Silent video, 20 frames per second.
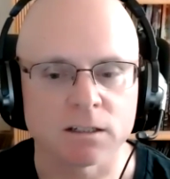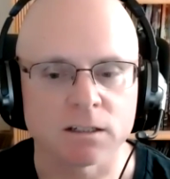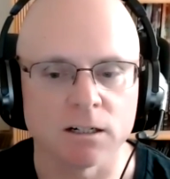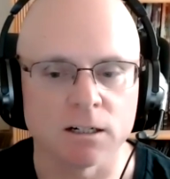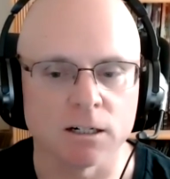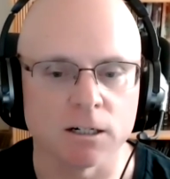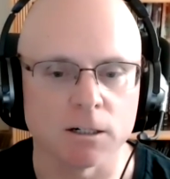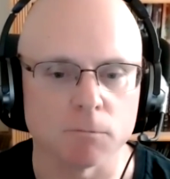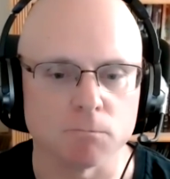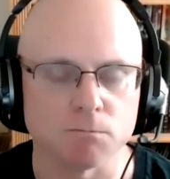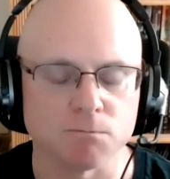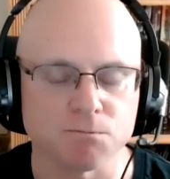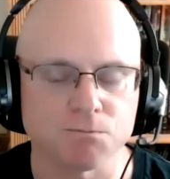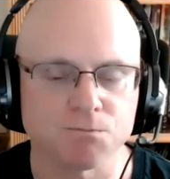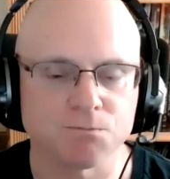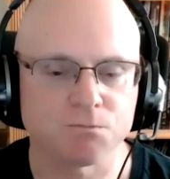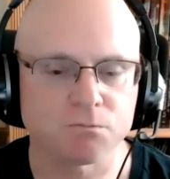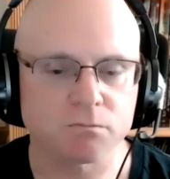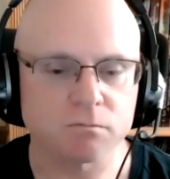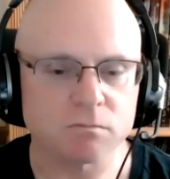So
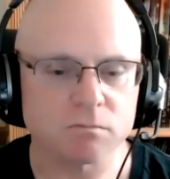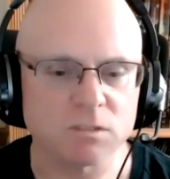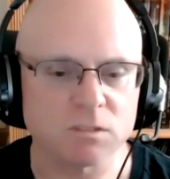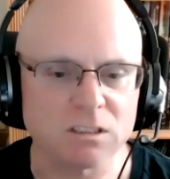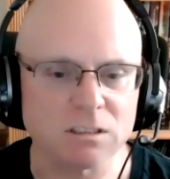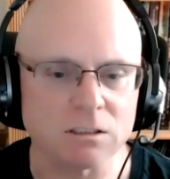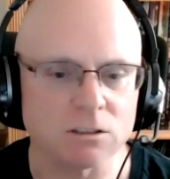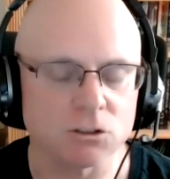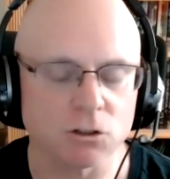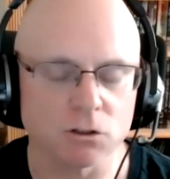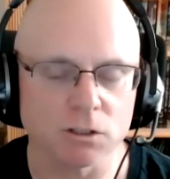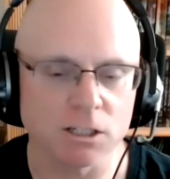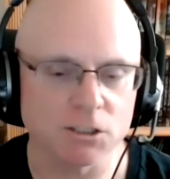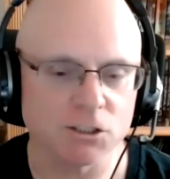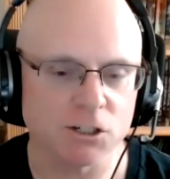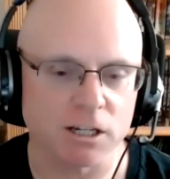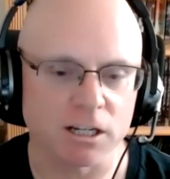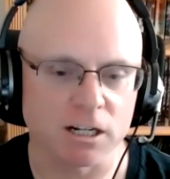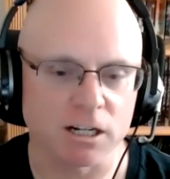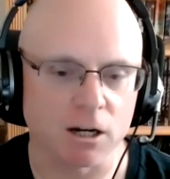
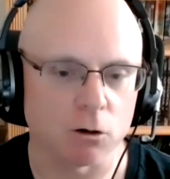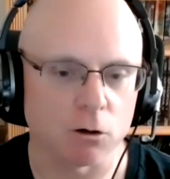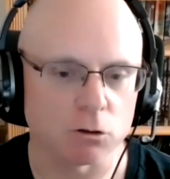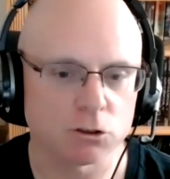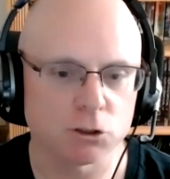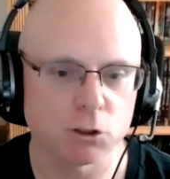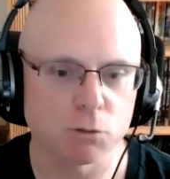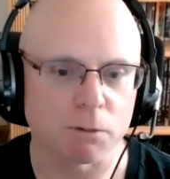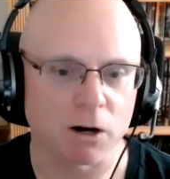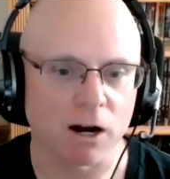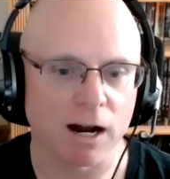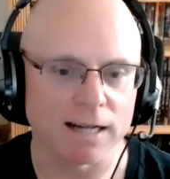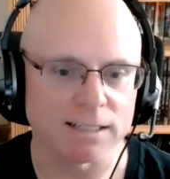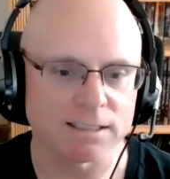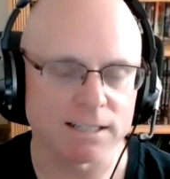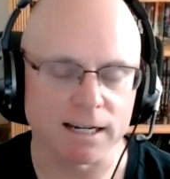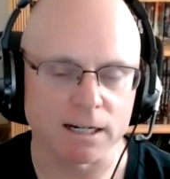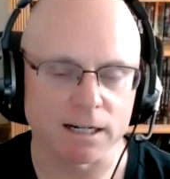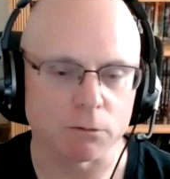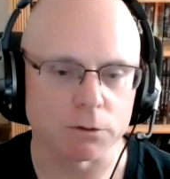unless you're going to go super high
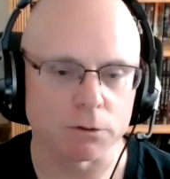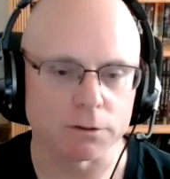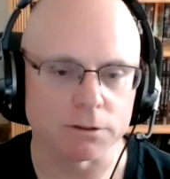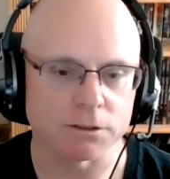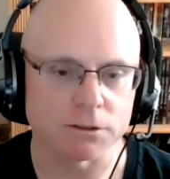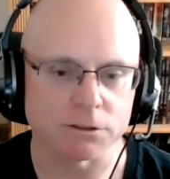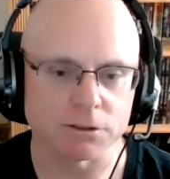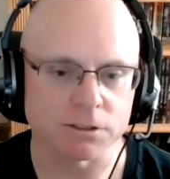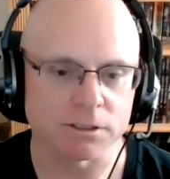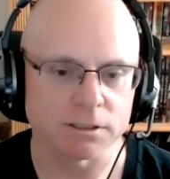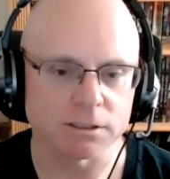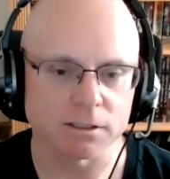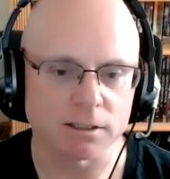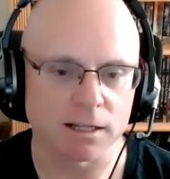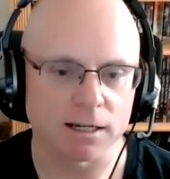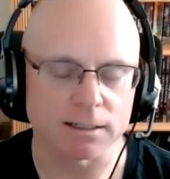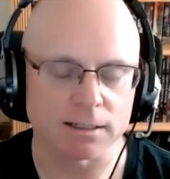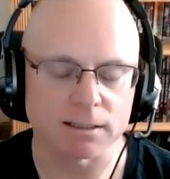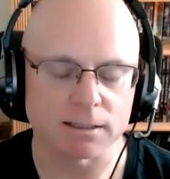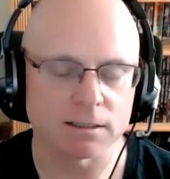tech, where there's these,
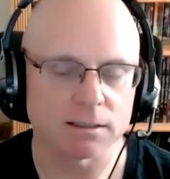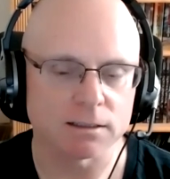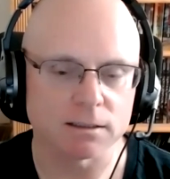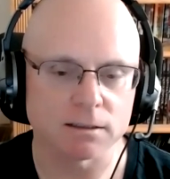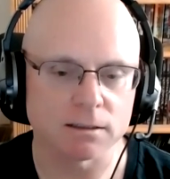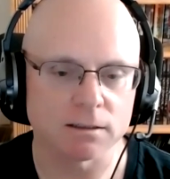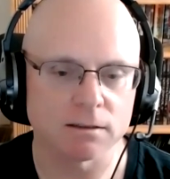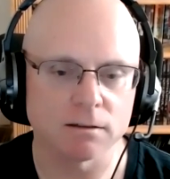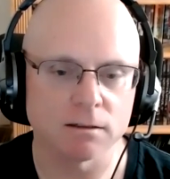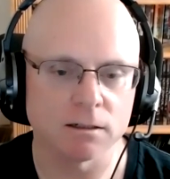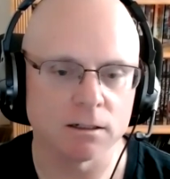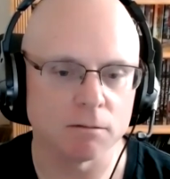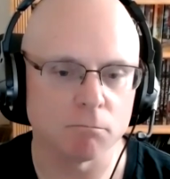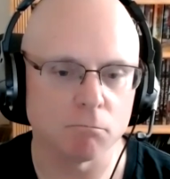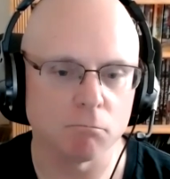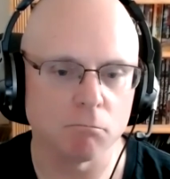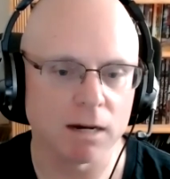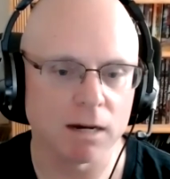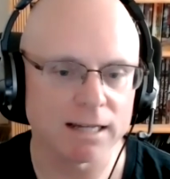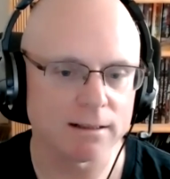like,
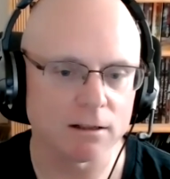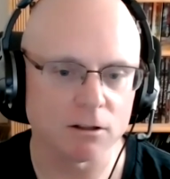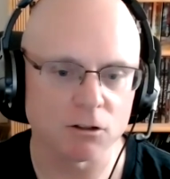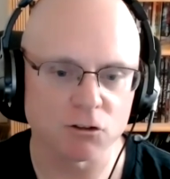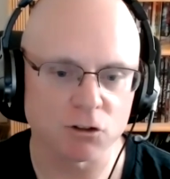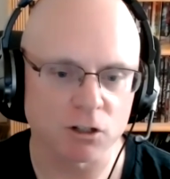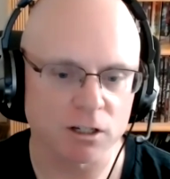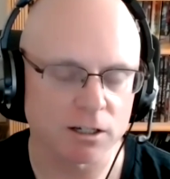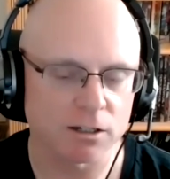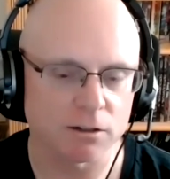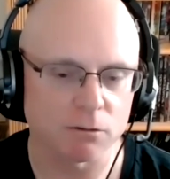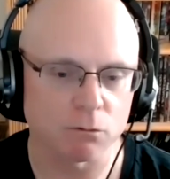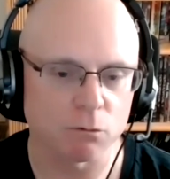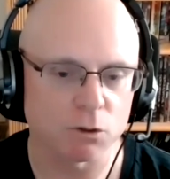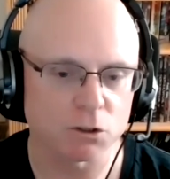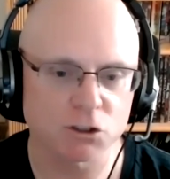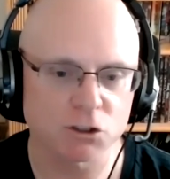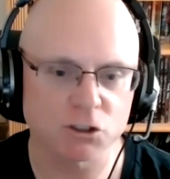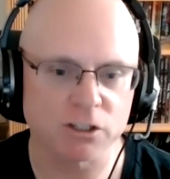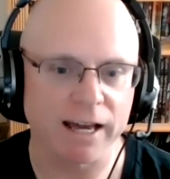metals that can
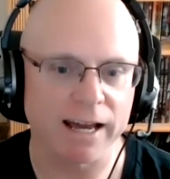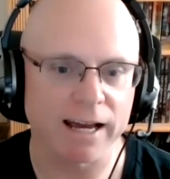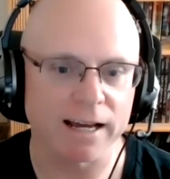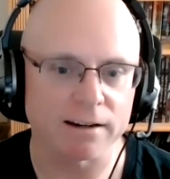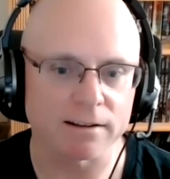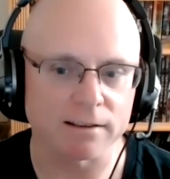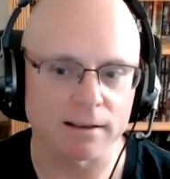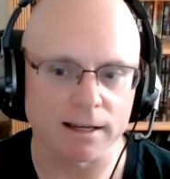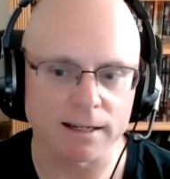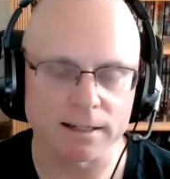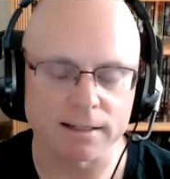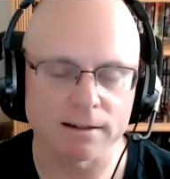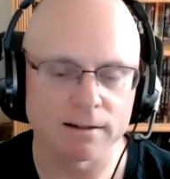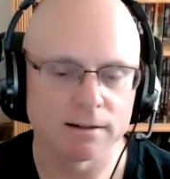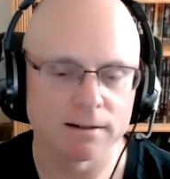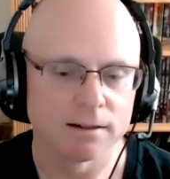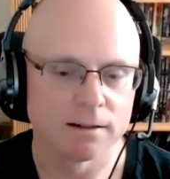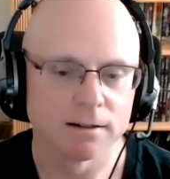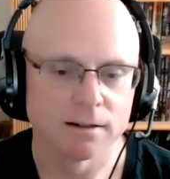withstand, like,